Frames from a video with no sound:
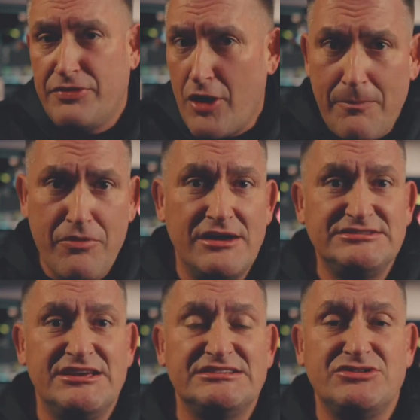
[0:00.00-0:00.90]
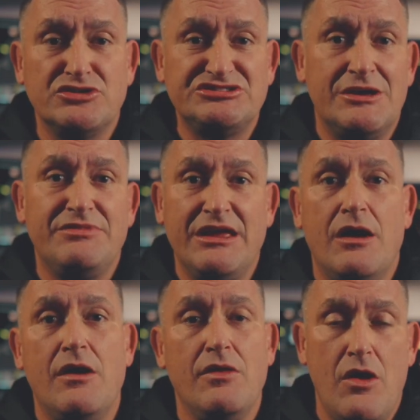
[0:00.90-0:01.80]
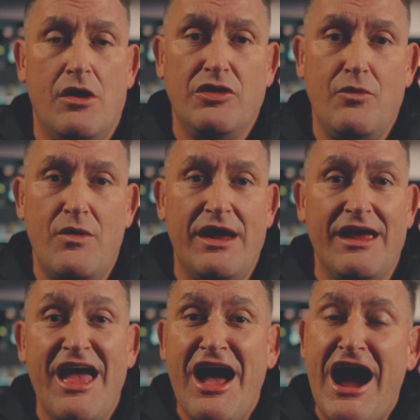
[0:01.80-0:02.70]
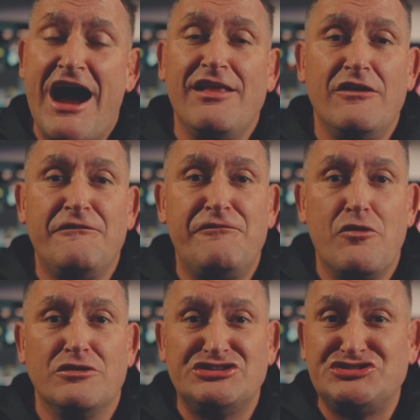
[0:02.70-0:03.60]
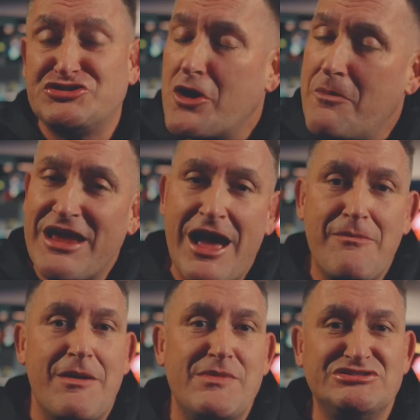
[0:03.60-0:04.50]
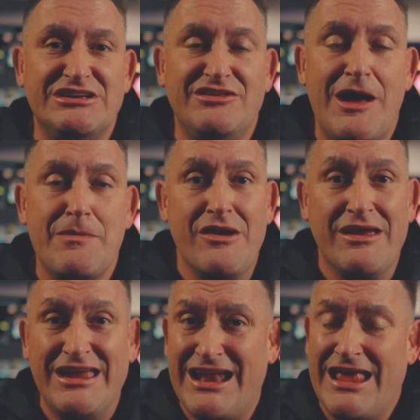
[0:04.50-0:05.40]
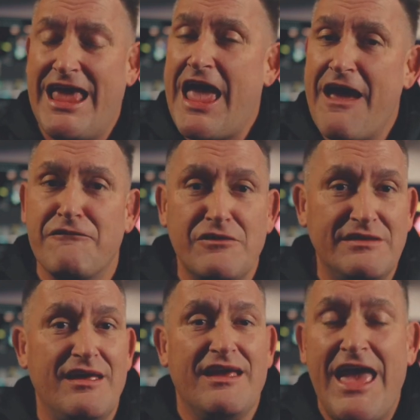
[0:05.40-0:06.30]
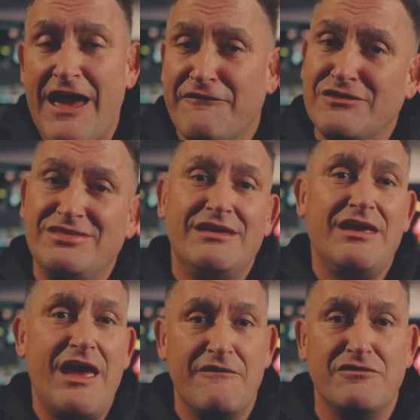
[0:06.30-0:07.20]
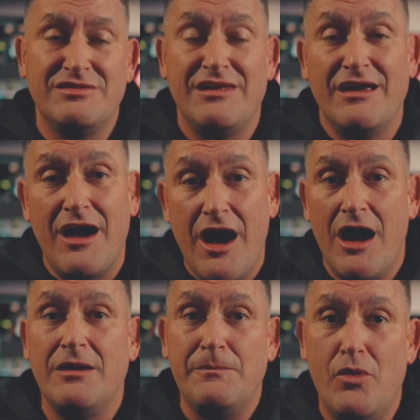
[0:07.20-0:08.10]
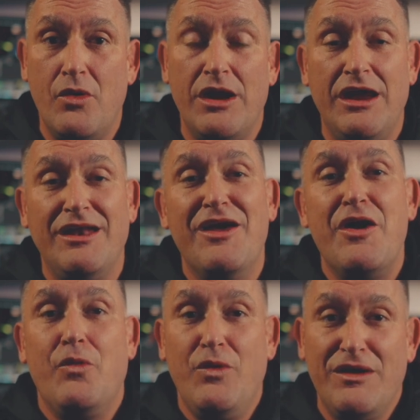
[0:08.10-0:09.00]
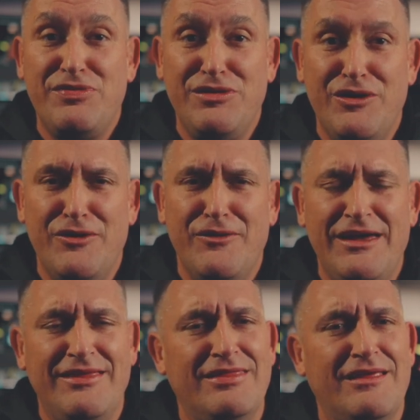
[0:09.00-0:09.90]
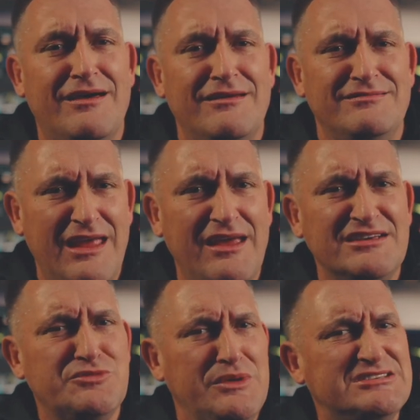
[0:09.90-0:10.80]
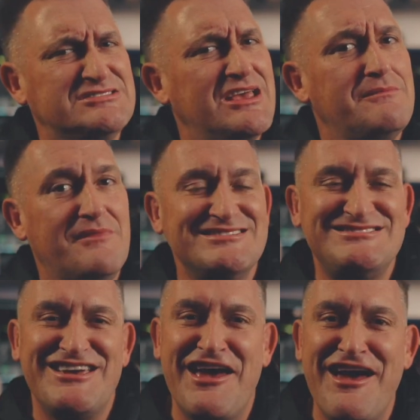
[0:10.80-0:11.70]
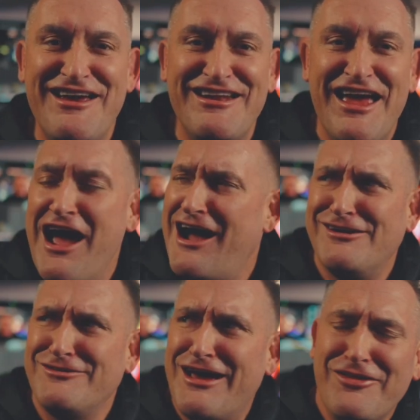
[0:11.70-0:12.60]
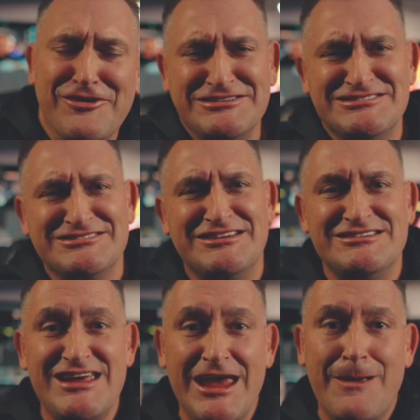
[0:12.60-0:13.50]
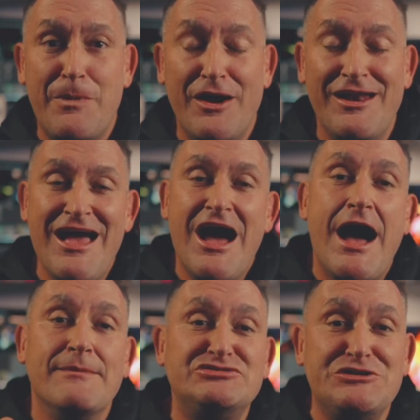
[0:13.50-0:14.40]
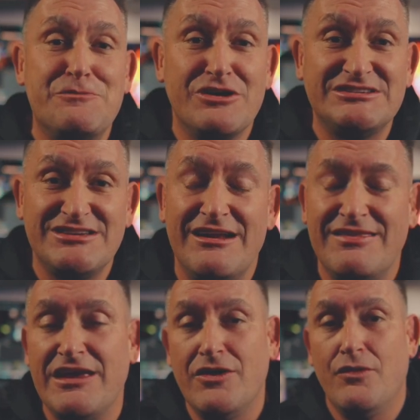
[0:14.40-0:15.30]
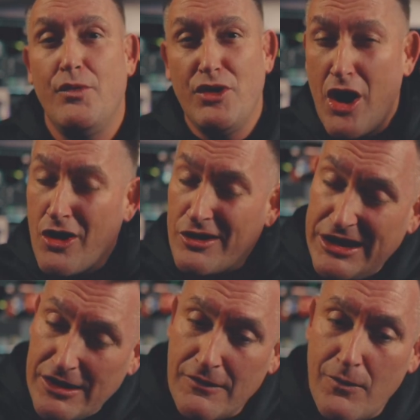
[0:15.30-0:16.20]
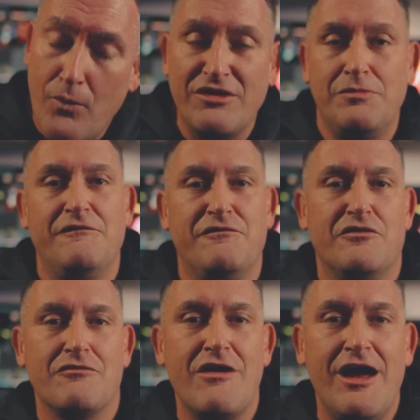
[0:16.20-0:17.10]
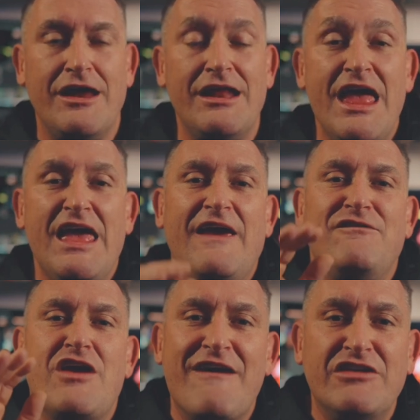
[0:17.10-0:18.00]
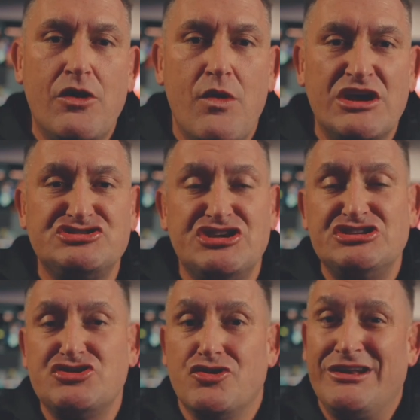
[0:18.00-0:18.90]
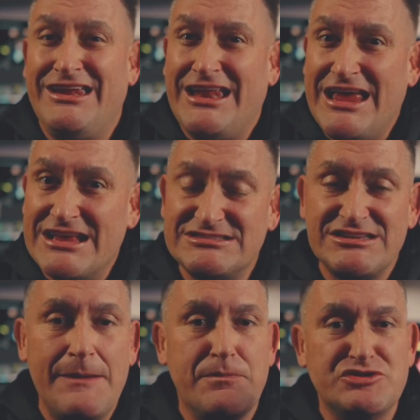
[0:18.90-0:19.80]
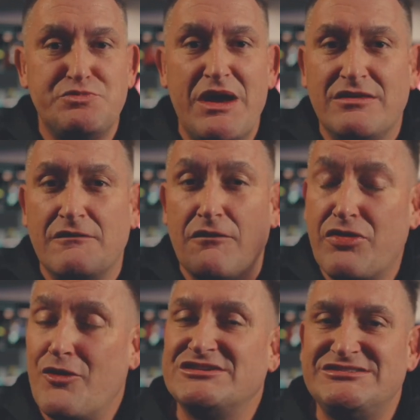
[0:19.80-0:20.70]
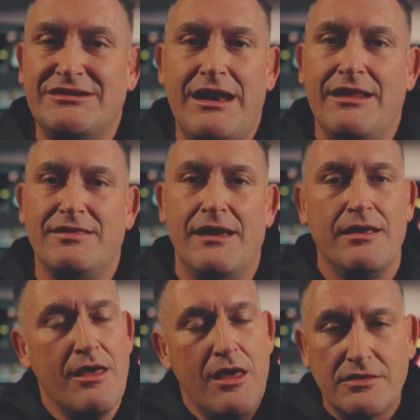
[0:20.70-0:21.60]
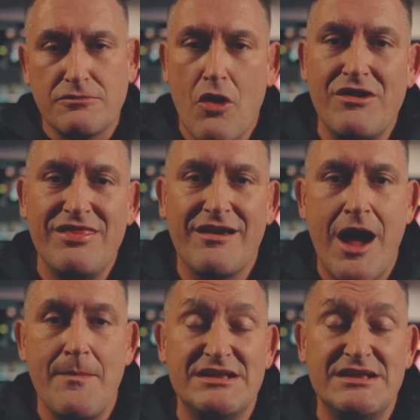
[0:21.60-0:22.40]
a thought process, or something along the way. I look forward to scrubbing out my music library and getting everything, everything, everything on point with you in the days, weeks, and months ahead. I don't know how long this is gonna take, but I'm super excited that you are here with me for the ride. If you have any questions or you need insight, perspective, or thoughts on anything, throw it in the